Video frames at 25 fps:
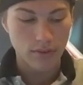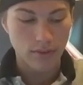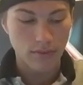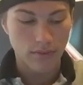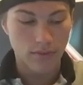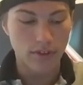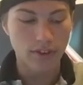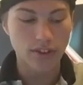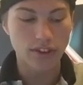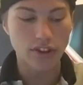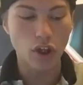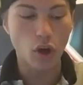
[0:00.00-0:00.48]

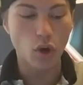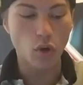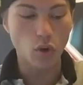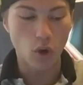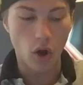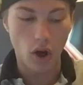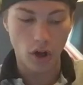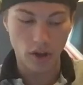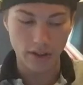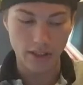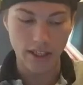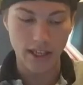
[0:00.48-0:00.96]
For so
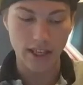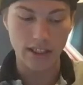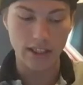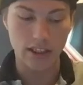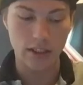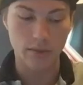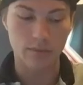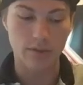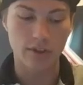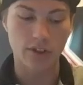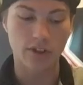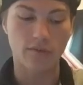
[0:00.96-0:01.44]
long, the X
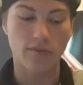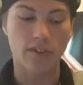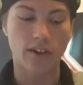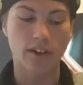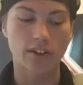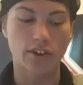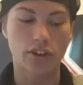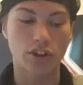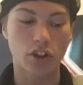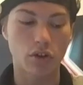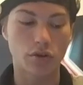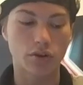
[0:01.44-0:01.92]
Division
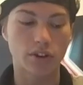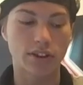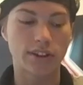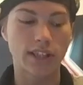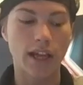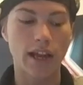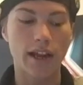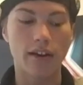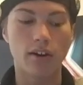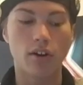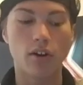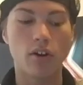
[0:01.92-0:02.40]
felt so
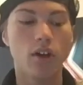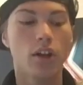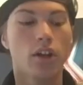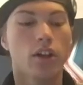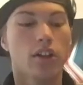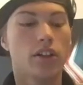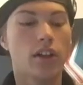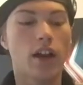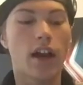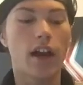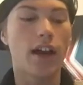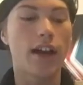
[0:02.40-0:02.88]
stale.
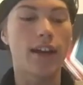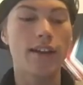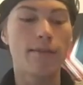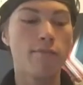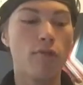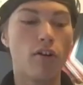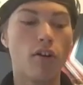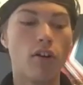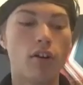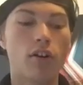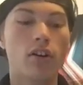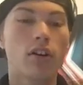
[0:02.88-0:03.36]
Not
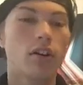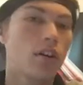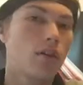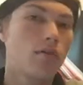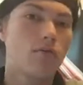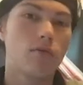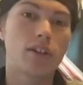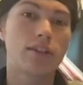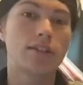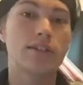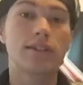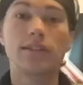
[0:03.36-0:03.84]
anymore.
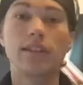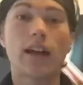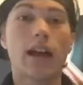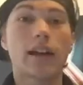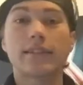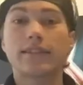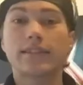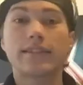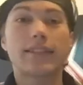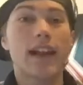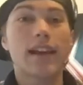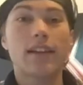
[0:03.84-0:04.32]
What's
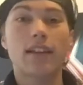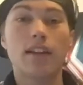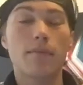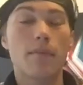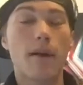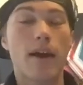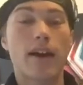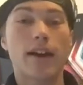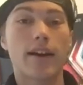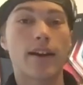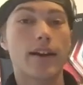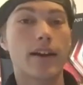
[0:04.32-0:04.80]
not stale
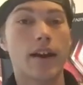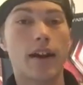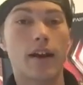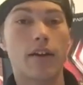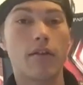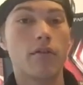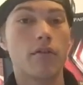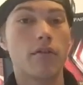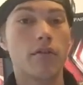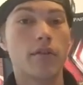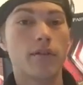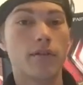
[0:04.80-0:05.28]
about it
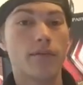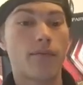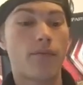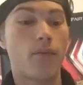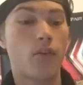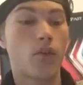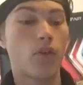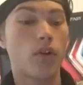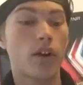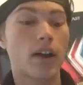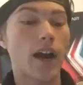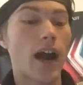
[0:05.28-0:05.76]
now?
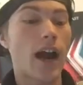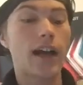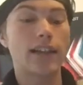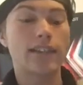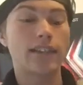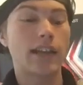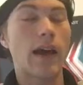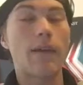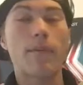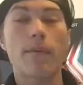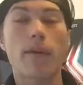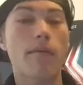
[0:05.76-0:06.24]
4
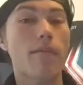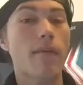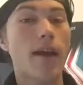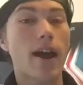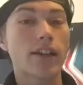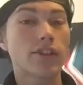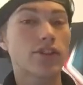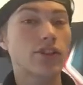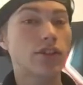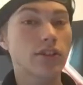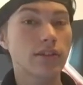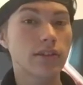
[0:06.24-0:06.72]
guys having
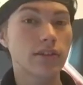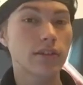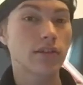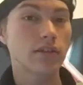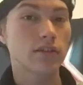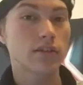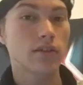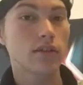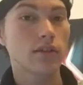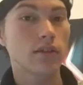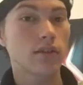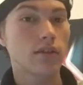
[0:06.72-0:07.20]
matches?
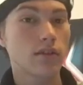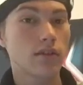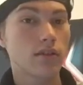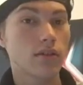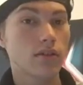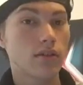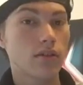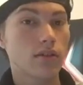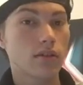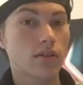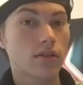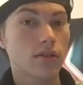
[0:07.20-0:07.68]

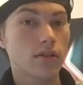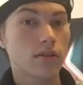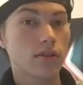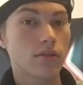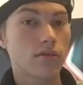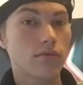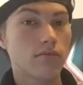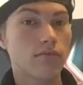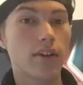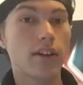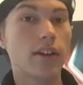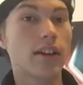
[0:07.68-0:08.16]

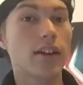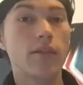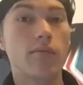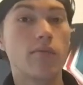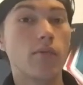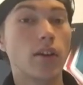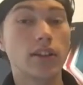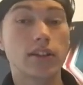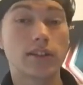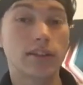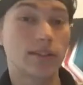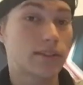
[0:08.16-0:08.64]
Really,
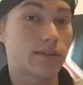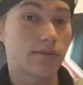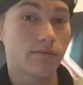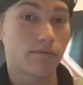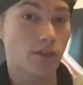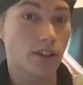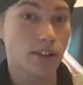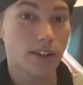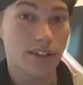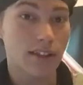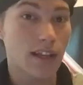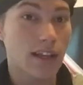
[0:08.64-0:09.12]

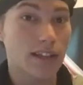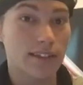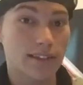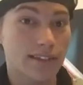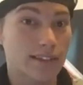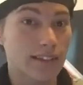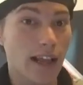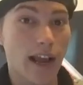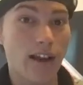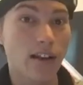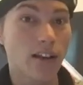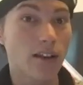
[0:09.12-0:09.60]
what's not
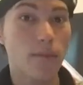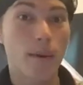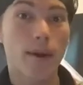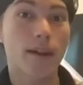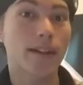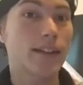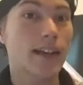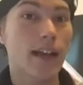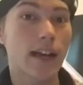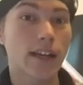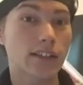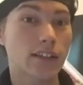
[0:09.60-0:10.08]
stale
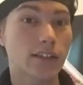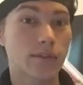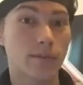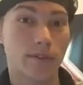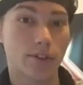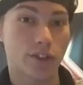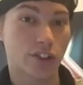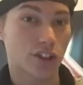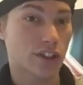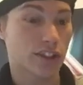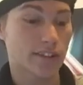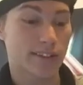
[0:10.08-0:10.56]
about the X
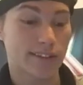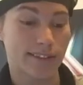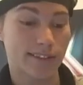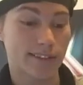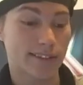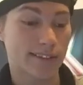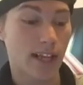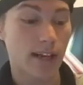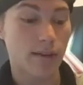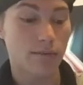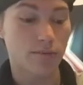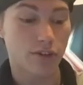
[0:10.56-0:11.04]
Division? It's the
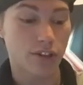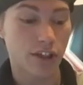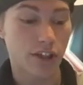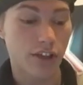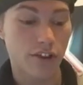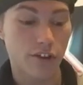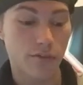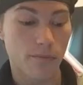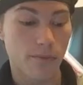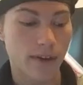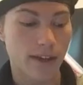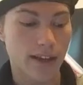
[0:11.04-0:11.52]
same
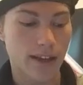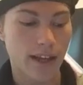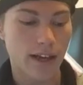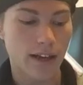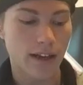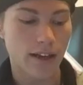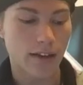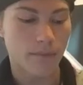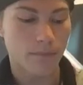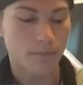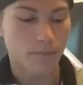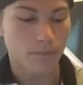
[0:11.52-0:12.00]
shit you've been
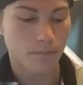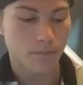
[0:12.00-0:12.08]
getting.